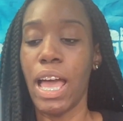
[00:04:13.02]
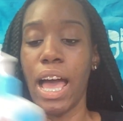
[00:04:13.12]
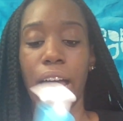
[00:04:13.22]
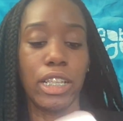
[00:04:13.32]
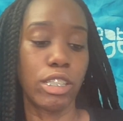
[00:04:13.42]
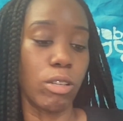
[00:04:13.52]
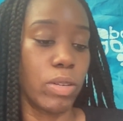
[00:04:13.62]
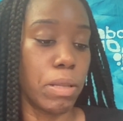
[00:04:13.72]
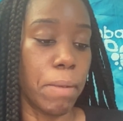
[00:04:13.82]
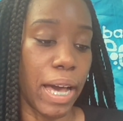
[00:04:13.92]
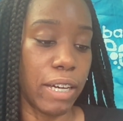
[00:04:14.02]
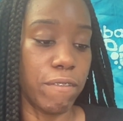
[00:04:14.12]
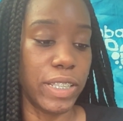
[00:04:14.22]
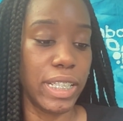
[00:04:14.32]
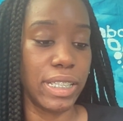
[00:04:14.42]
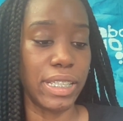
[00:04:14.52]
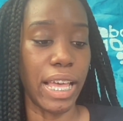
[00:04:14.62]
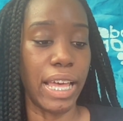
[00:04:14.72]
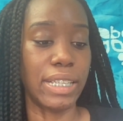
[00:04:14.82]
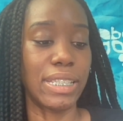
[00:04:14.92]
And so in the back of it, it
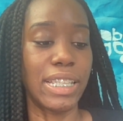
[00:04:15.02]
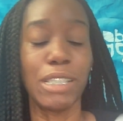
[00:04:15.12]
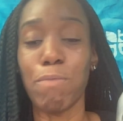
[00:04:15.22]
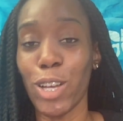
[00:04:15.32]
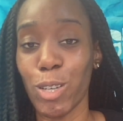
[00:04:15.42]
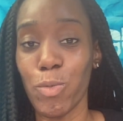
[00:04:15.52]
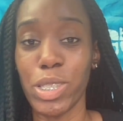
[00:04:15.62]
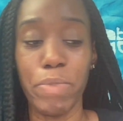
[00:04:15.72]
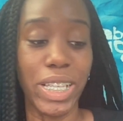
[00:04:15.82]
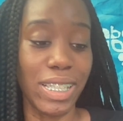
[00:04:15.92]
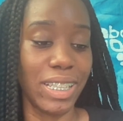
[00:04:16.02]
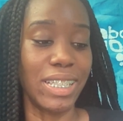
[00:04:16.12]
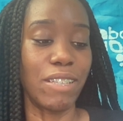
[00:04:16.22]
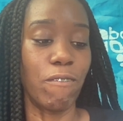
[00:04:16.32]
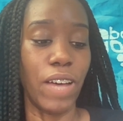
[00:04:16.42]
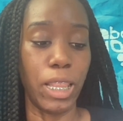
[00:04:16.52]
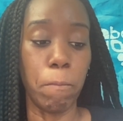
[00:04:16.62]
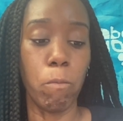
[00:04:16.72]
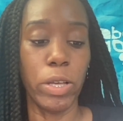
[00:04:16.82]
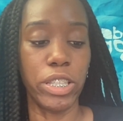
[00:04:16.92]
says this product was basically
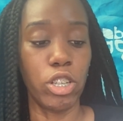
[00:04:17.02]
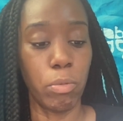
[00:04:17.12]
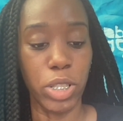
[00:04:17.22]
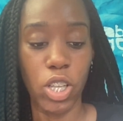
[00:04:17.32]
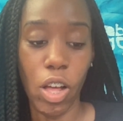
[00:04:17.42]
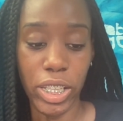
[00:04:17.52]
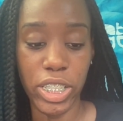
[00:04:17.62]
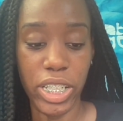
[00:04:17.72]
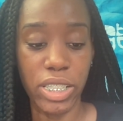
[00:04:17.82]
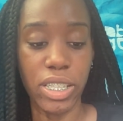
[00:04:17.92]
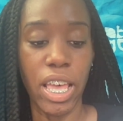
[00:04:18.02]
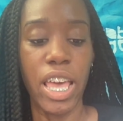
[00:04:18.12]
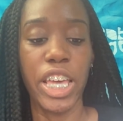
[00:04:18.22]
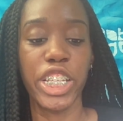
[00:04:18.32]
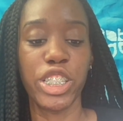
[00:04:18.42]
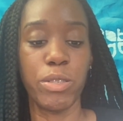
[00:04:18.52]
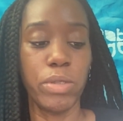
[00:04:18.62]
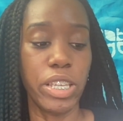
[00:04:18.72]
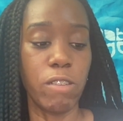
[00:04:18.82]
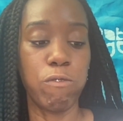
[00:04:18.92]
developed with dermatologists. Its
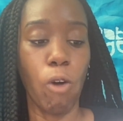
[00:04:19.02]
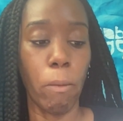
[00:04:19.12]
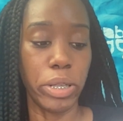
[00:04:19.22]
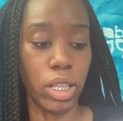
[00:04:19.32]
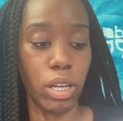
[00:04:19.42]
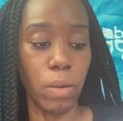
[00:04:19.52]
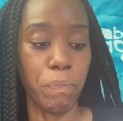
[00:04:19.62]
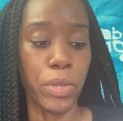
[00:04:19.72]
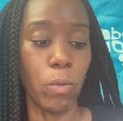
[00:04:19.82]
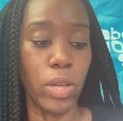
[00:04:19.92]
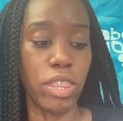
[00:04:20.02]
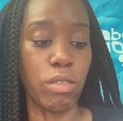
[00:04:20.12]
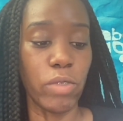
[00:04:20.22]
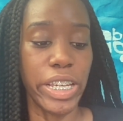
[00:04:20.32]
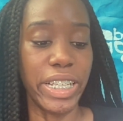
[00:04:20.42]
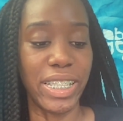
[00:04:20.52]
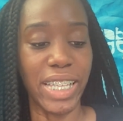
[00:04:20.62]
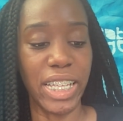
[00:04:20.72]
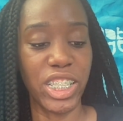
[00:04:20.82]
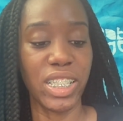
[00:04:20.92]
unique formula with 3
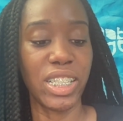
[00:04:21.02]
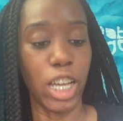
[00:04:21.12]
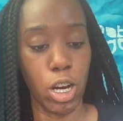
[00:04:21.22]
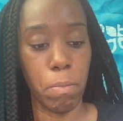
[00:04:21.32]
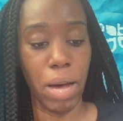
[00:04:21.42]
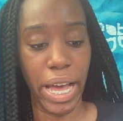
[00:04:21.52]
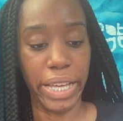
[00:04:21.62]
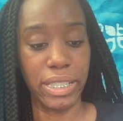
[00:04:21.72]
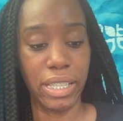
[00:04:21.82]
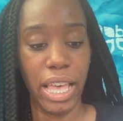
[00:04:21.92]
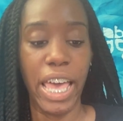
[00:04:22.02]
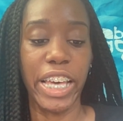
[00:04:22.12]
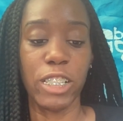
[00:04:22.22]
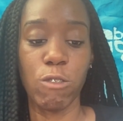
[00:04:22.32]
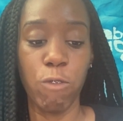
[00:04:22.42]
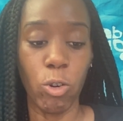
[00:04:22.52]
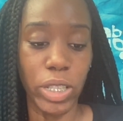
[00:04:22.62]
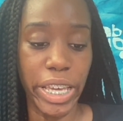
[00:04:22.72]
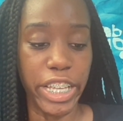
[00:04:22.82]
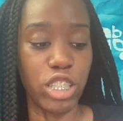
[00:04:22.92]
essential ceramides
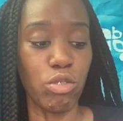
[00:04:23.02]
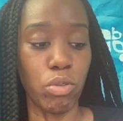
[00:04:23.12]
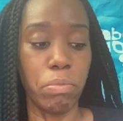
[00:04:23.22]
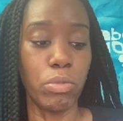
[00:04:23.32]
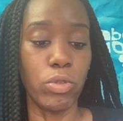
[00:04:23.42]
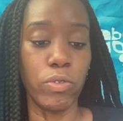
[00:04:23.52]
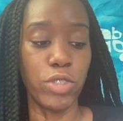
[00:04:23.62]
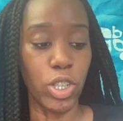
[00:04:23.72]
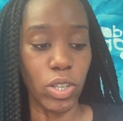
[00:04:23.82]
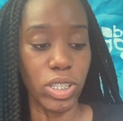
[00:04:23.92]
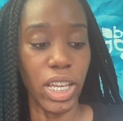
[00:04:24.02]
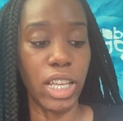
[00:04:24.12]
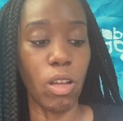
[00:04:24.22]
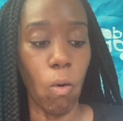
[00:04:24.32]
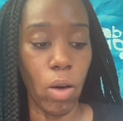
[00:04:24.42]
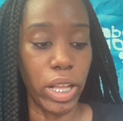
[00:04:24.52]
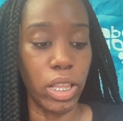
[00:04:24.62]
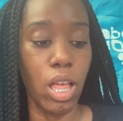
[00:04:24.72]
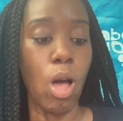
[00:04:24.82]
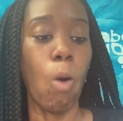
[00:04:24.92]
exfoliate to remove dirt and
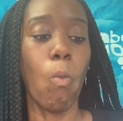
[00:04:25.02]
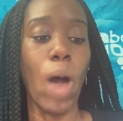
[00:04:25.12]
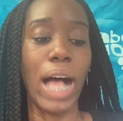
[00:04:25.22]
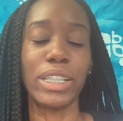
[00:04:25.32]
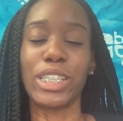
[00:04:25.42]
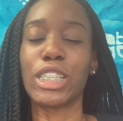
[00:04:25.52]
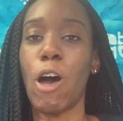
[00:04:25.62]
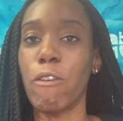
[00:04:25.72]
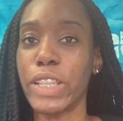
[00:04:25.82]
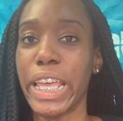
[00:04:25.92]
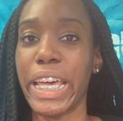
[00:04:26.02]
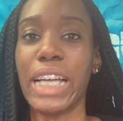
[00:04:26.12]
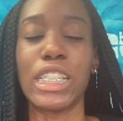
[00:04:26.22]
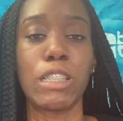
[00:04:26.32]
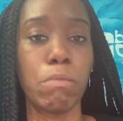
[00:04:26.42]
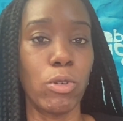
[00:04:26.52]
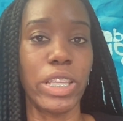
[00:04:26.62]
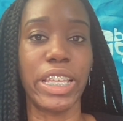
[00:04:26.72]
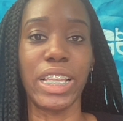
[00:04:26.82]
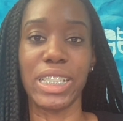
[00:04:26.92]
oil while softening and
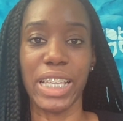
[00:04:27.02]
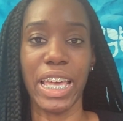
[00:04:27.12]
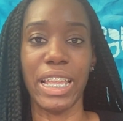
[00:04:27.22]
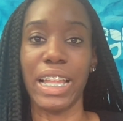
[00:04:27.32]
smoothing the skin.